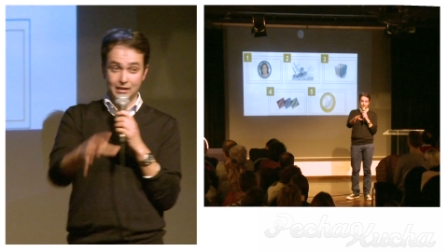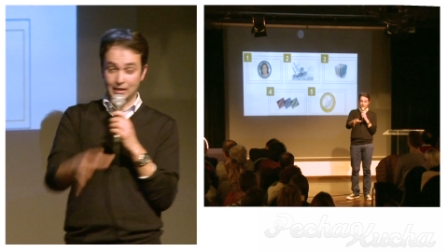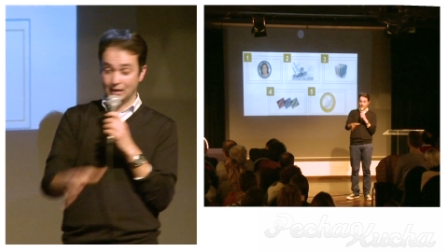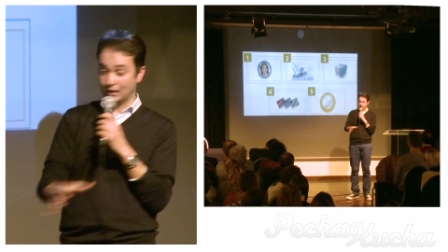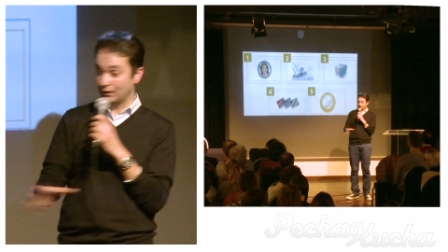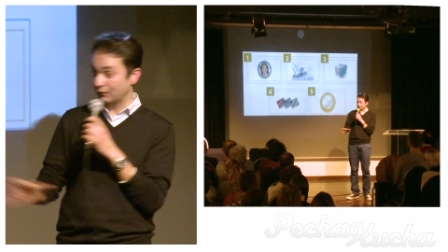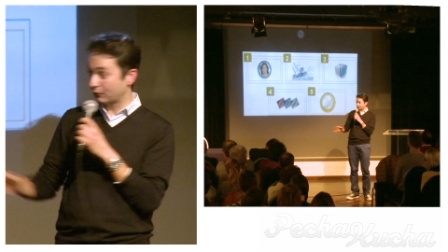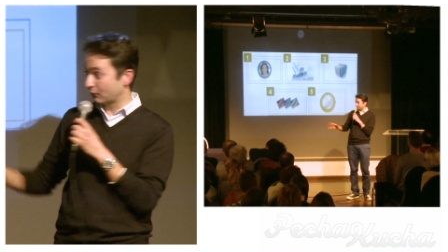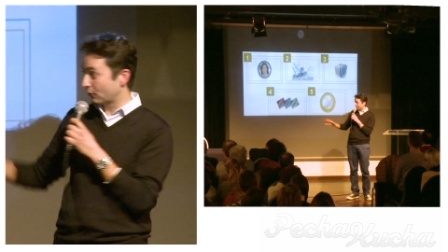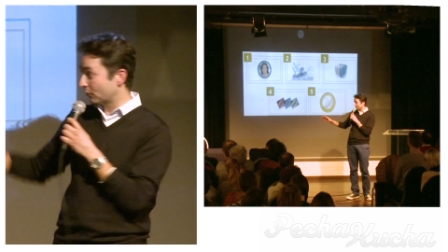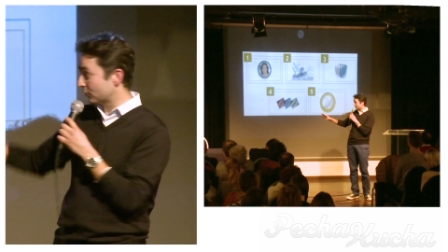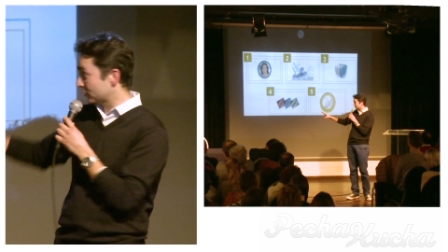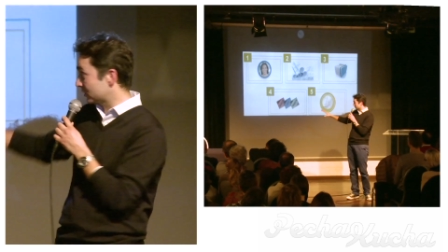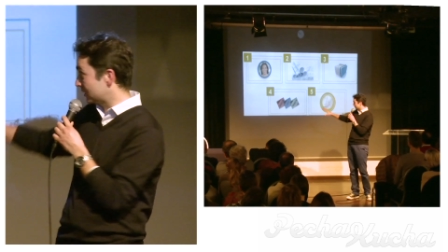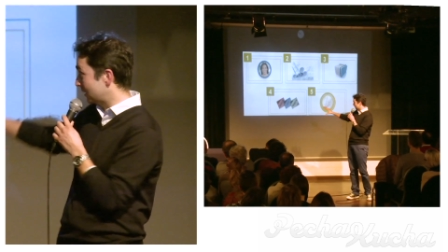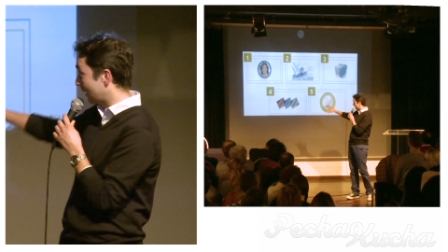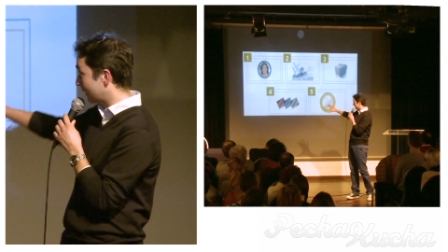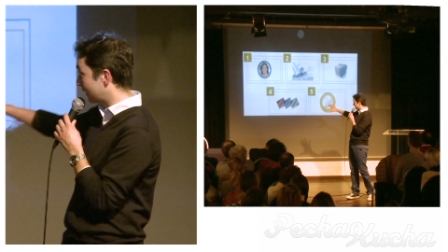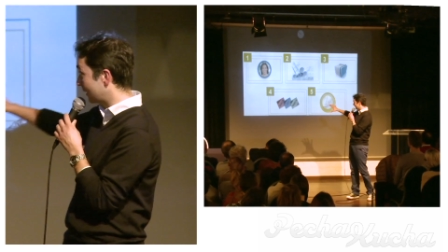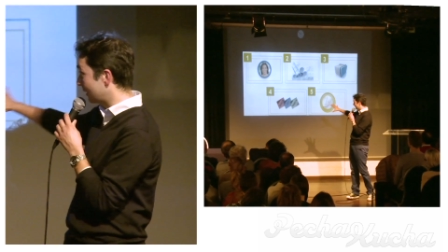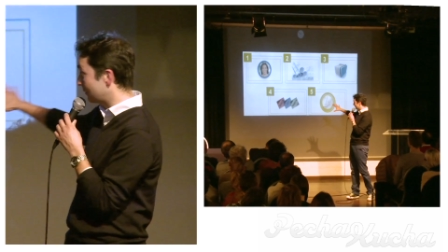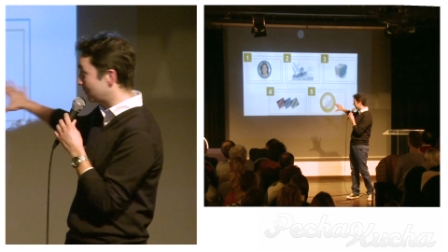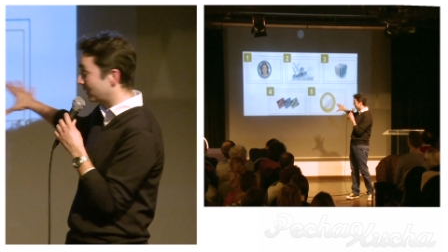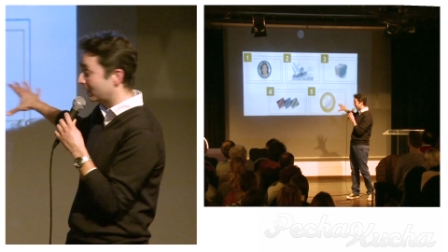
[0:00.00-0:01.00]
And of course,
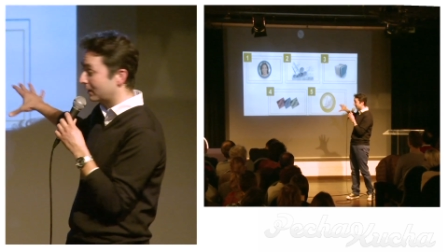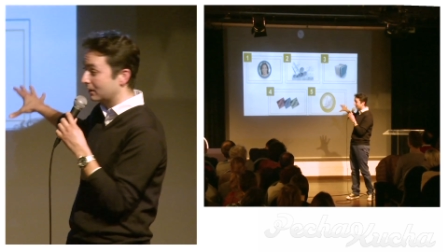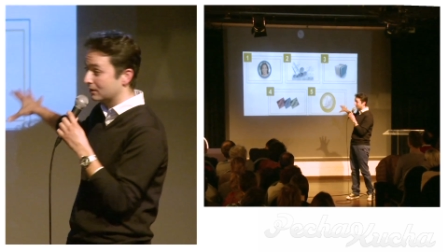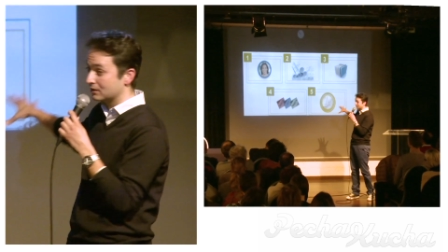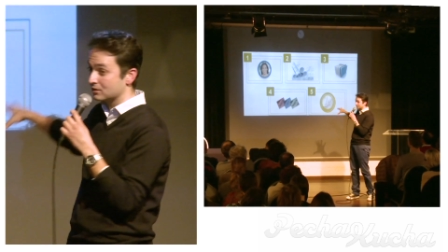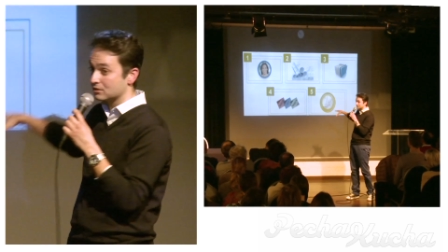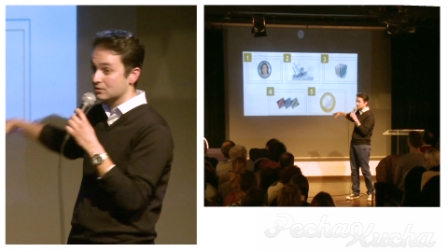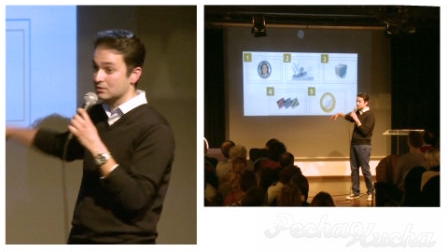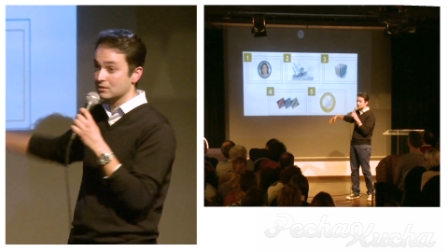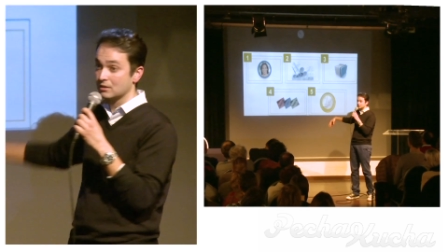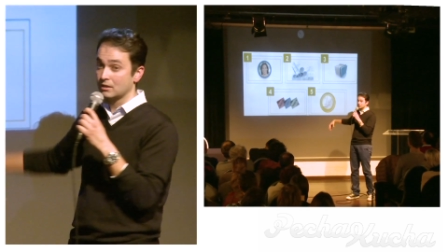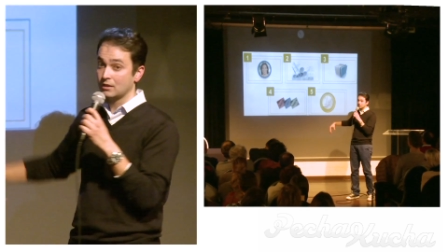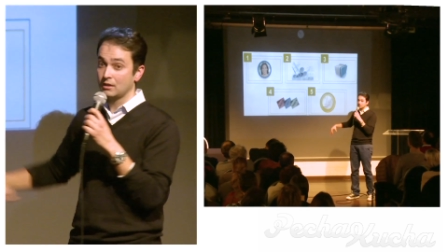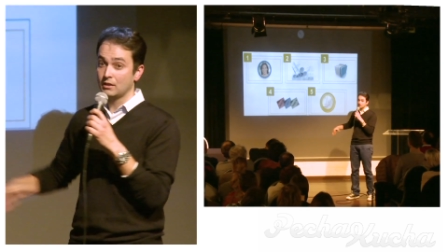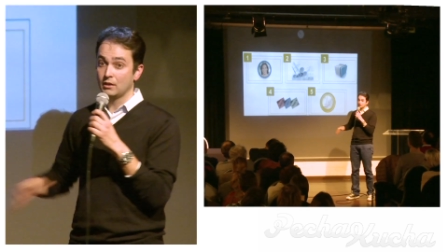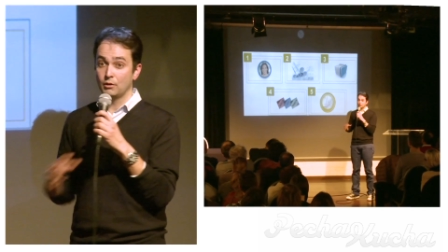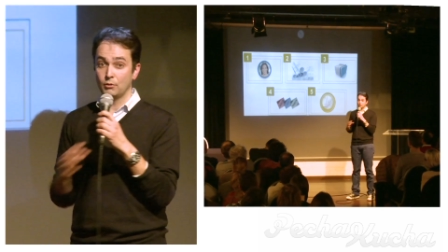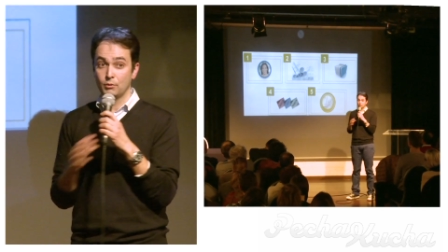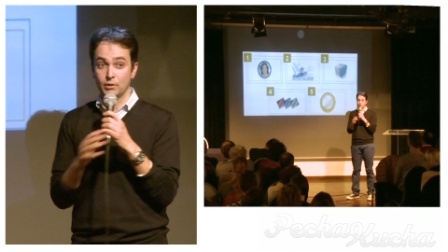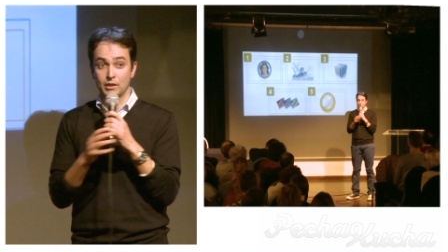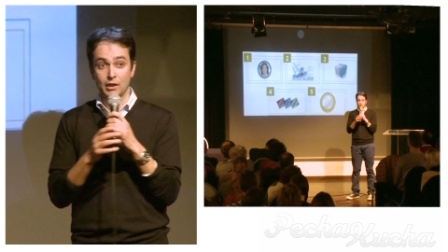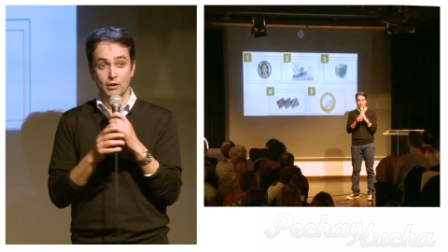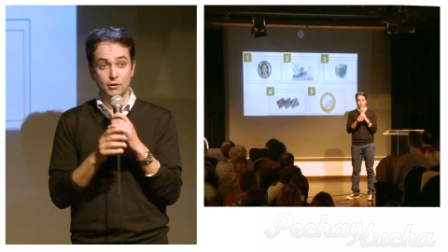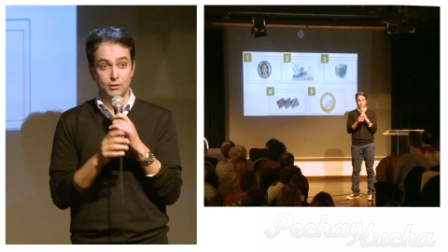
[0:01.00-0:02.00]
nothing begins
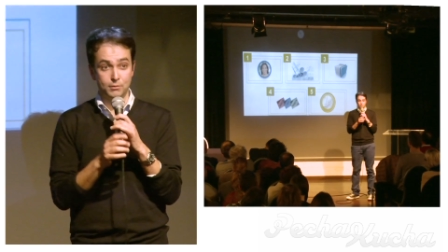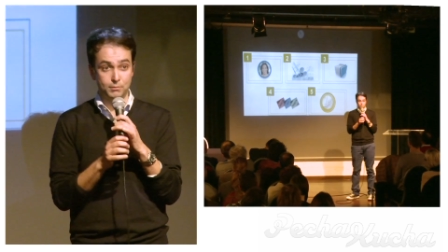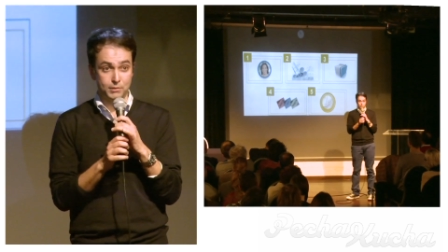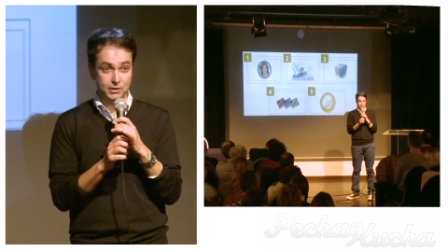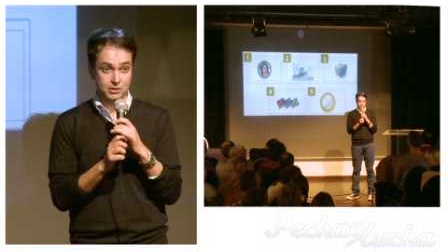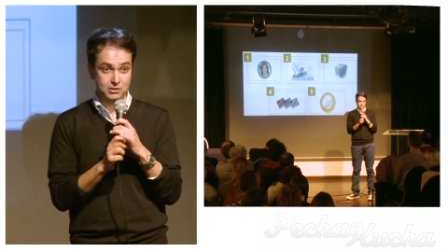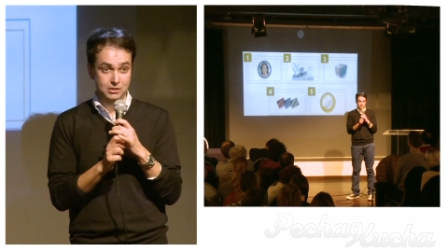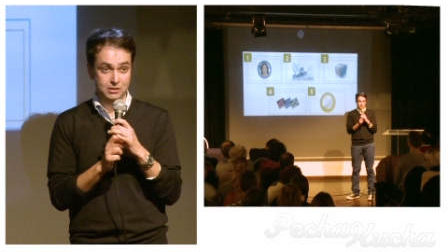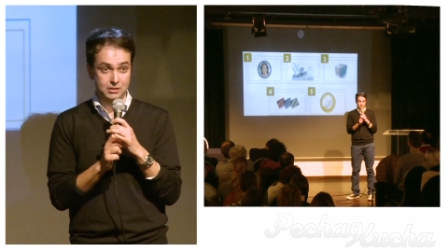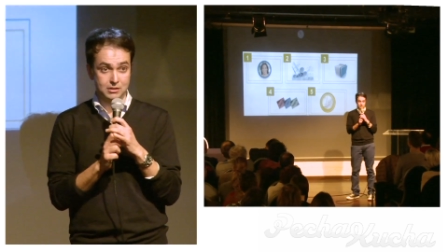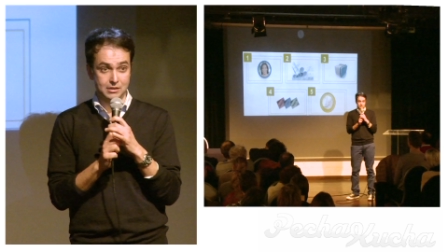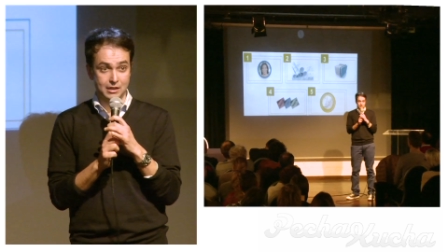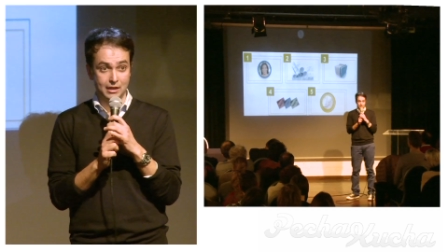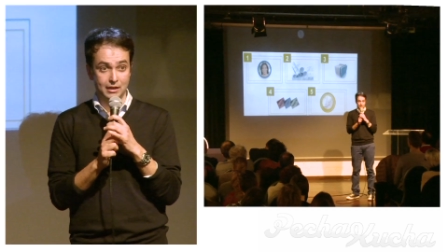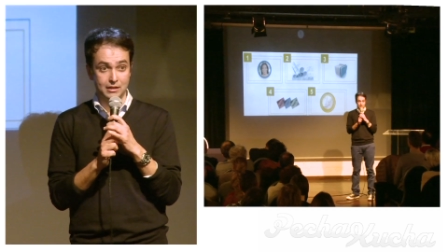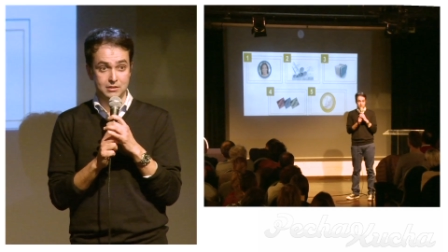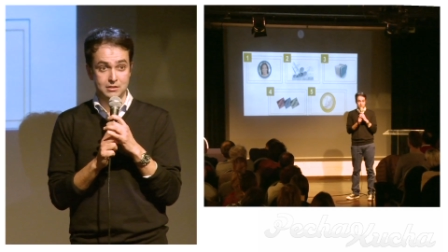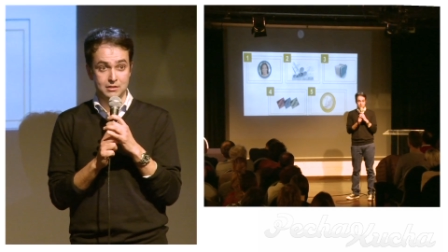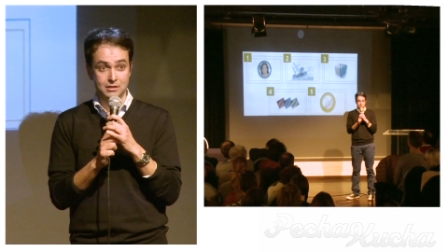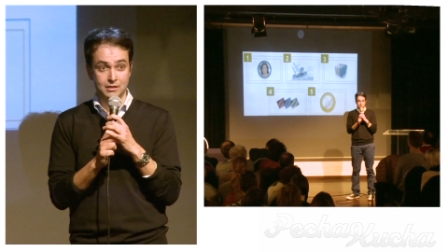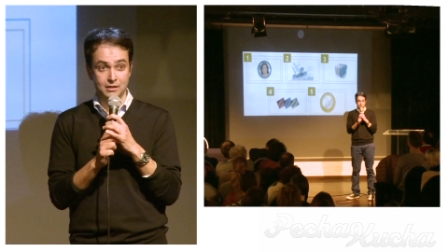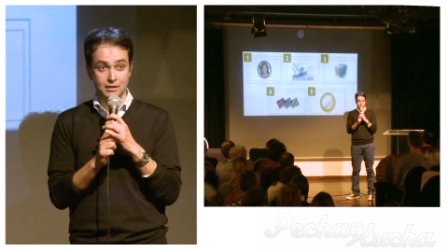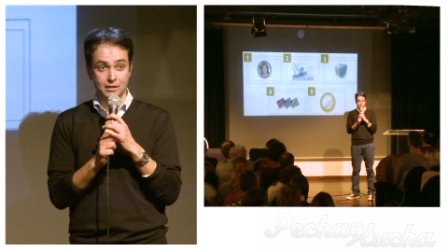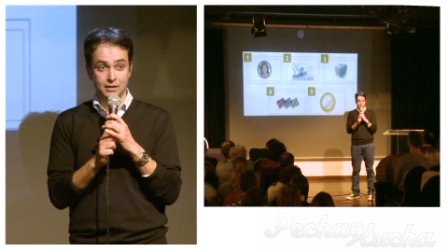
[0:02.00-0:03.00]
without a business
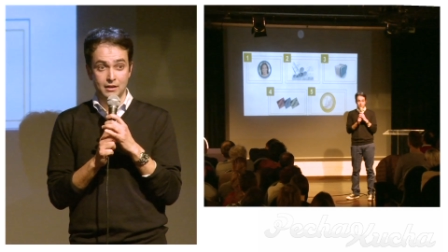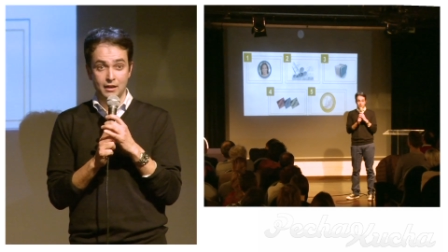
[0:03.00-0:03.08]
case.